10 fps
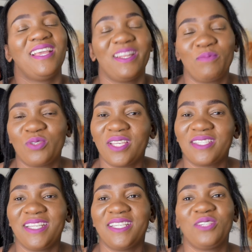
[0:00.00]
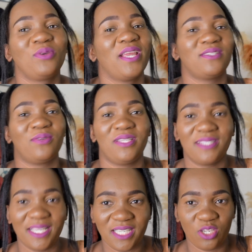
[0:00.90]
And I'm so excited you guys are going to
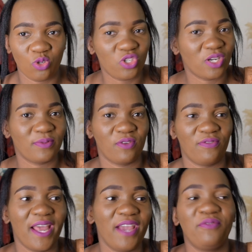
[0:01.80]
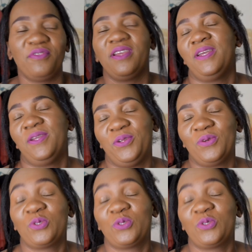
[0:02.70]
start a new chapter of life, you know.